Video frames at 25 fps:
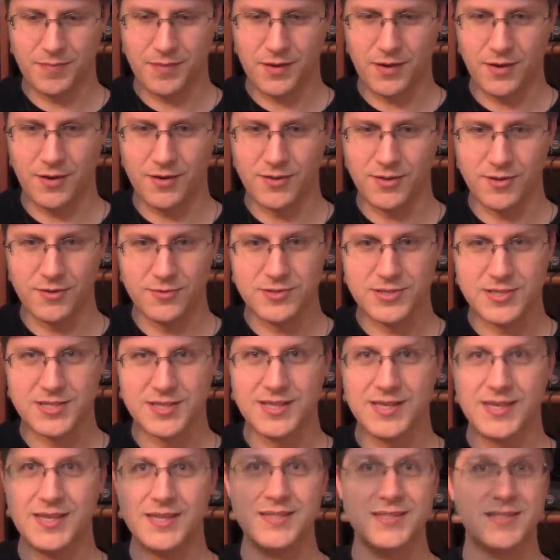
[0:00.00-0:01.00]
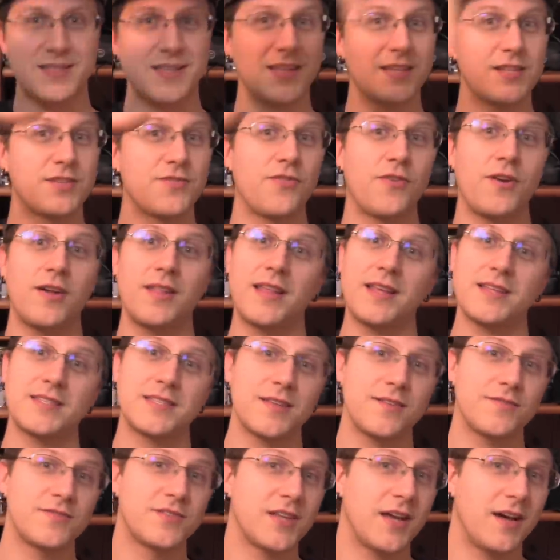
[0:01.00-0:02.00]
all those things, links for all that
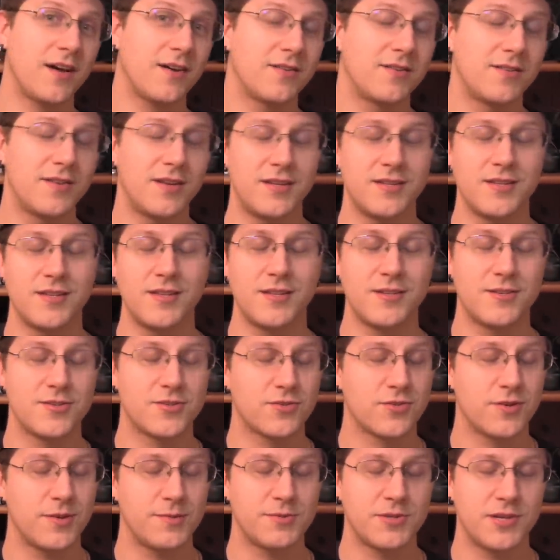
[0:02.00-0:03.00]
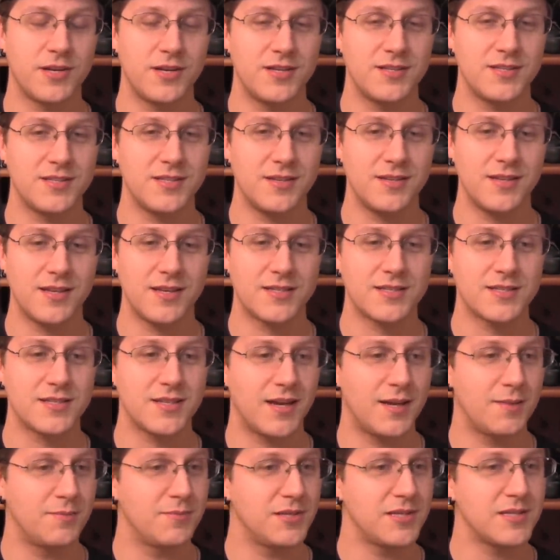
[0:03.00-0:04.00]
stuff's down in the description. And until next
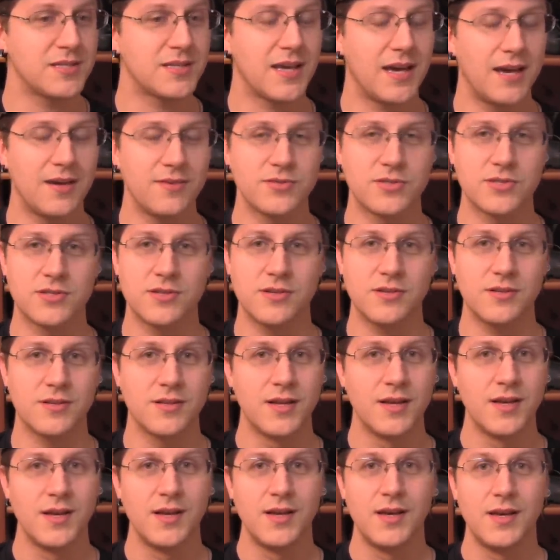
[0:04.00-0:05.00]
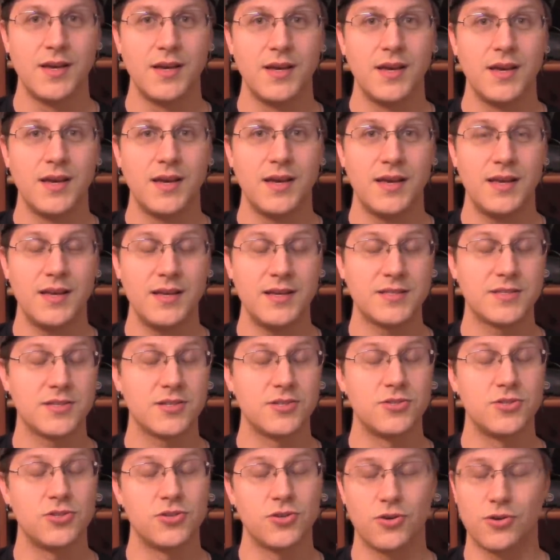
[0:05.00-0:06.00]
time, this council is
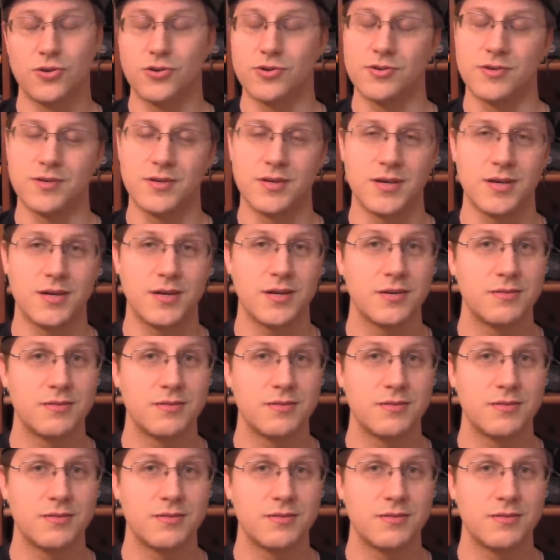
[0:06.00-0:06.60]
adjourned.